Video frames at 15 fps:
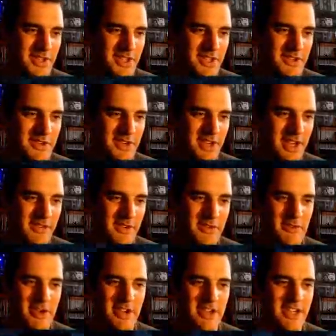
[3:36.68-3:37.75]
that you can have a
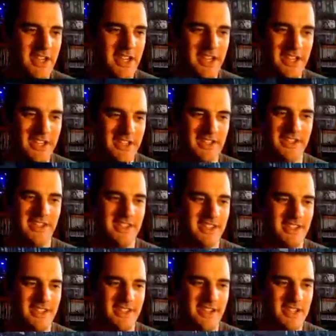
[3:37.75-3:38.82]
great lead and
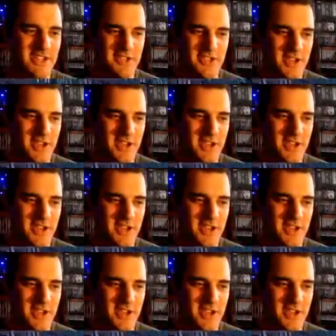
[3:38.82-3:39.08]
they just